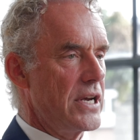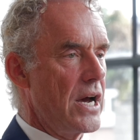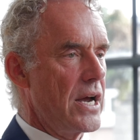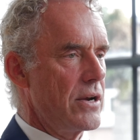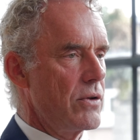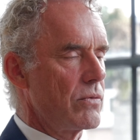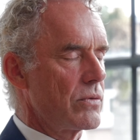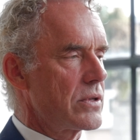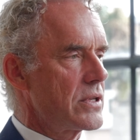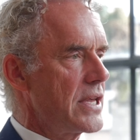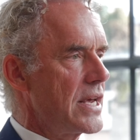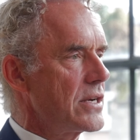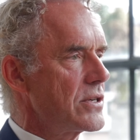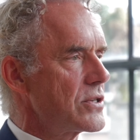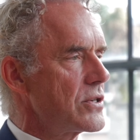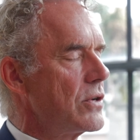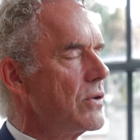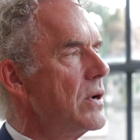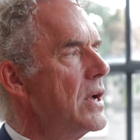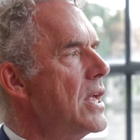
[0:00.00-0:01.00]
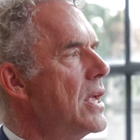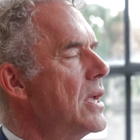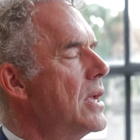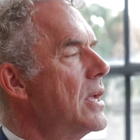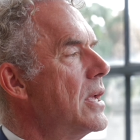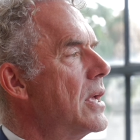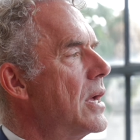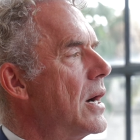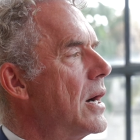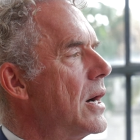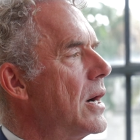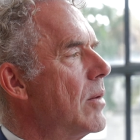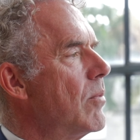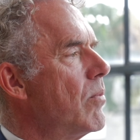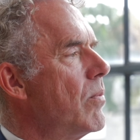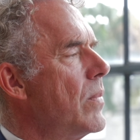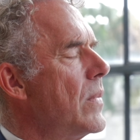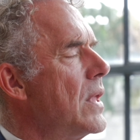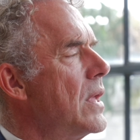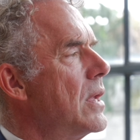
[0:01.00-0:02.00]
I don't think so.
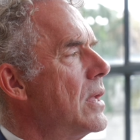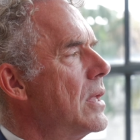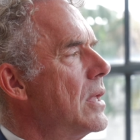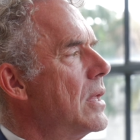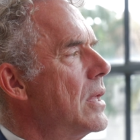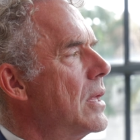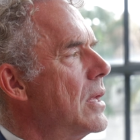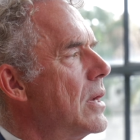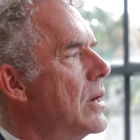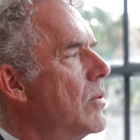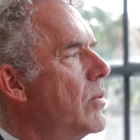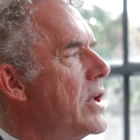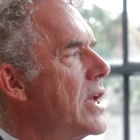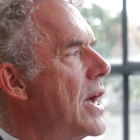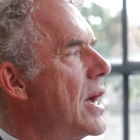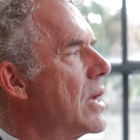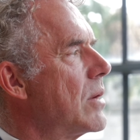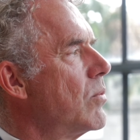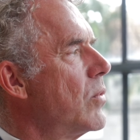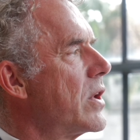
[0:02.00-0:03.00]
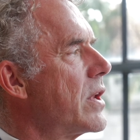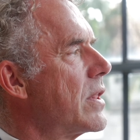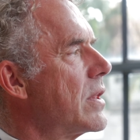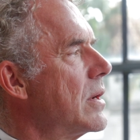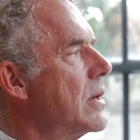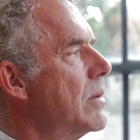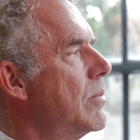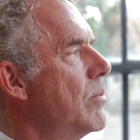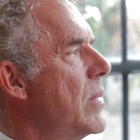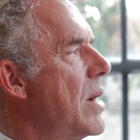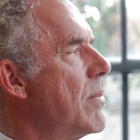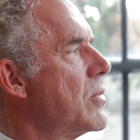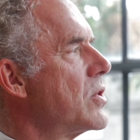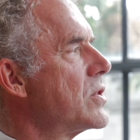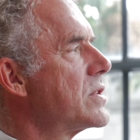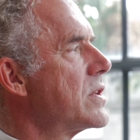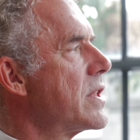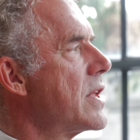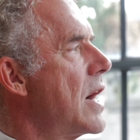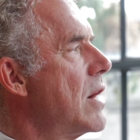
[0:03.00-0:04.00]
Um, we had one of the
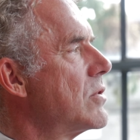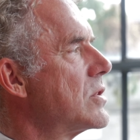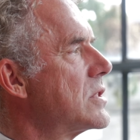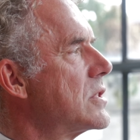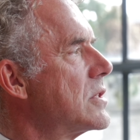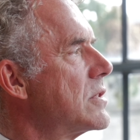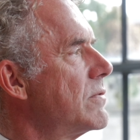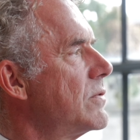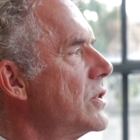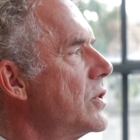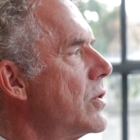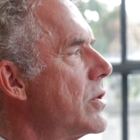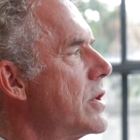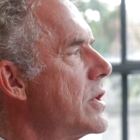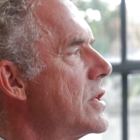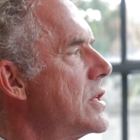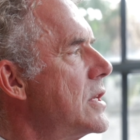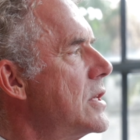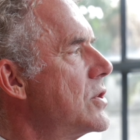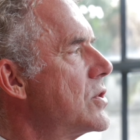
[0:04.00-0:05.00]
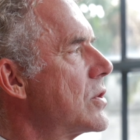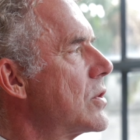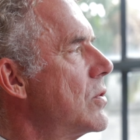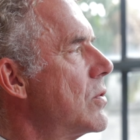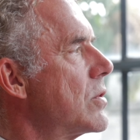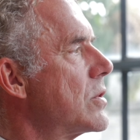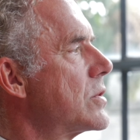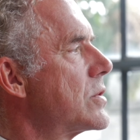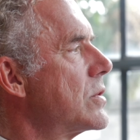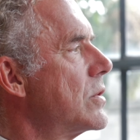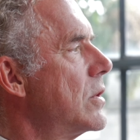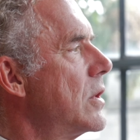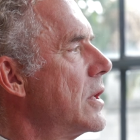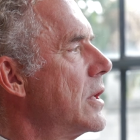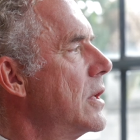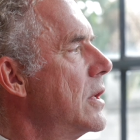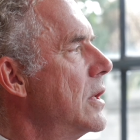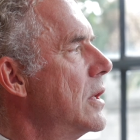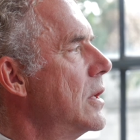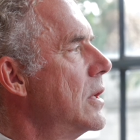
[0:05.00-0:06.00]
members of the Houses of Lord teach a course
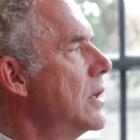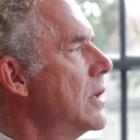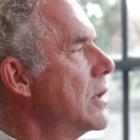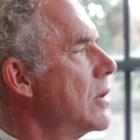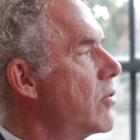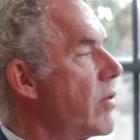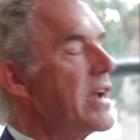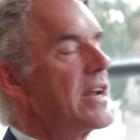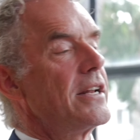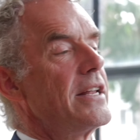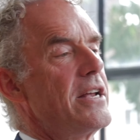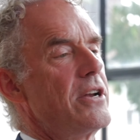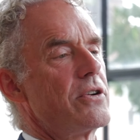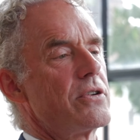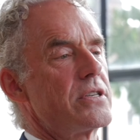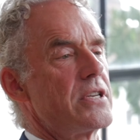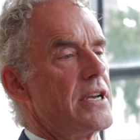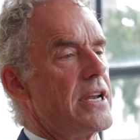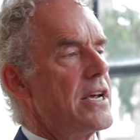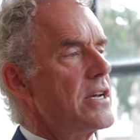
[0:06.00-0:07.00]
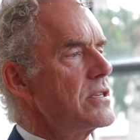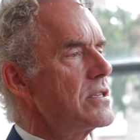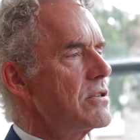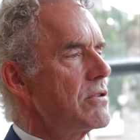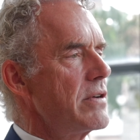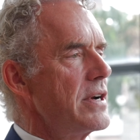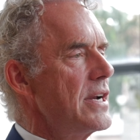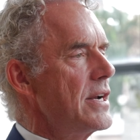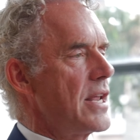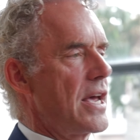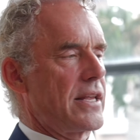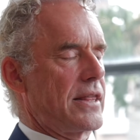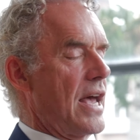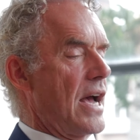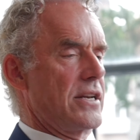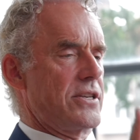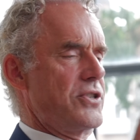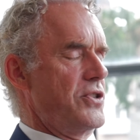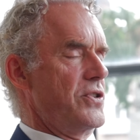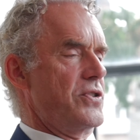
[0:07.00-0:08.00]
on great leaders in history. Like,
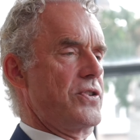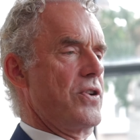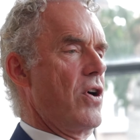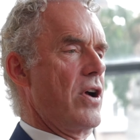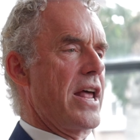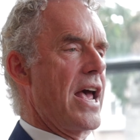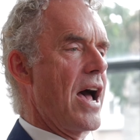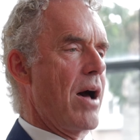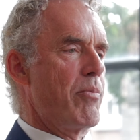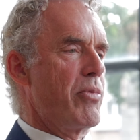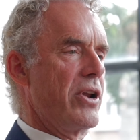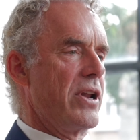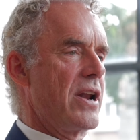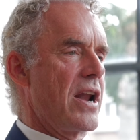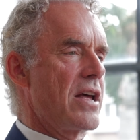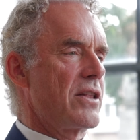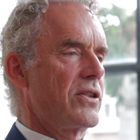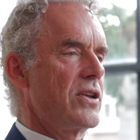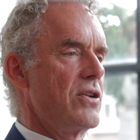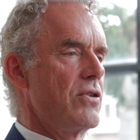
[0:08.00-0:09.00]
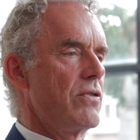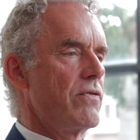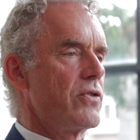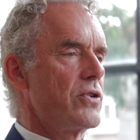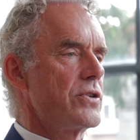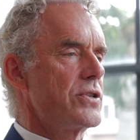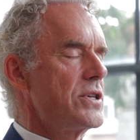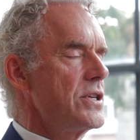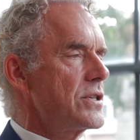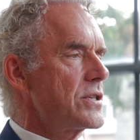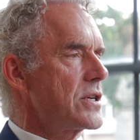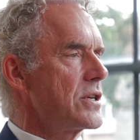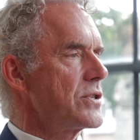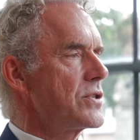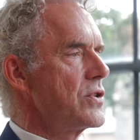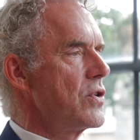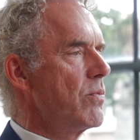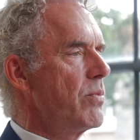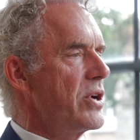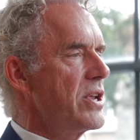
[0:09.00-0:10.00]
that's just not happening at the universities
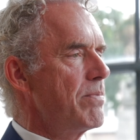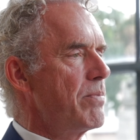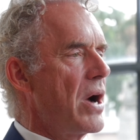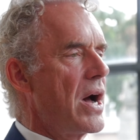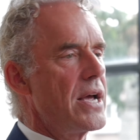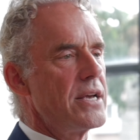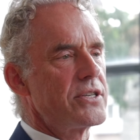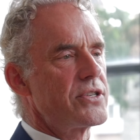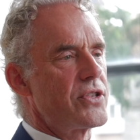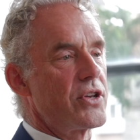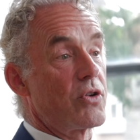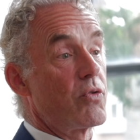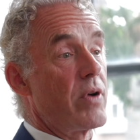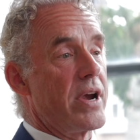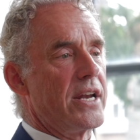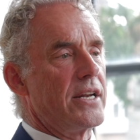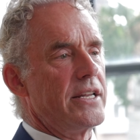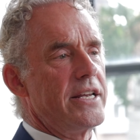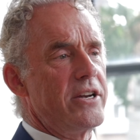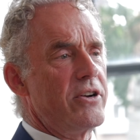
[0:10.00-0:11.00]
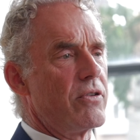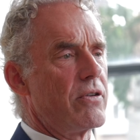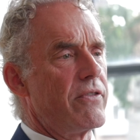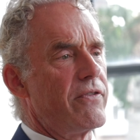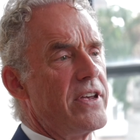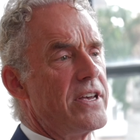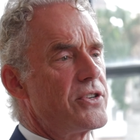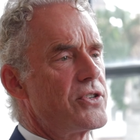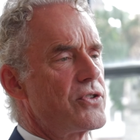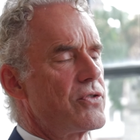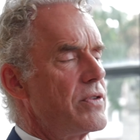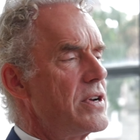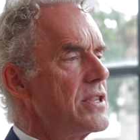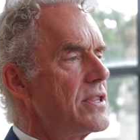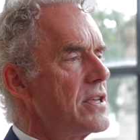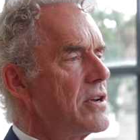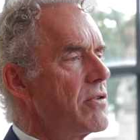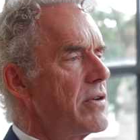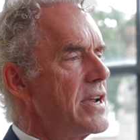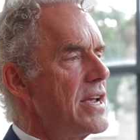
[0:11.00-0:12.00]
because nobody buys the great leader of history
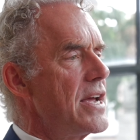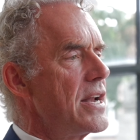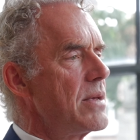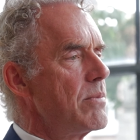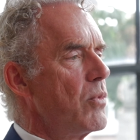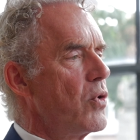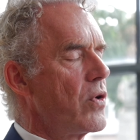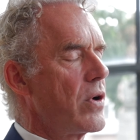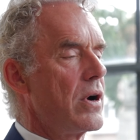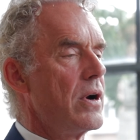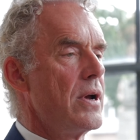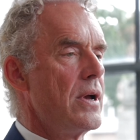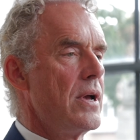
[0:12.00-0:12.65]
theory anymore.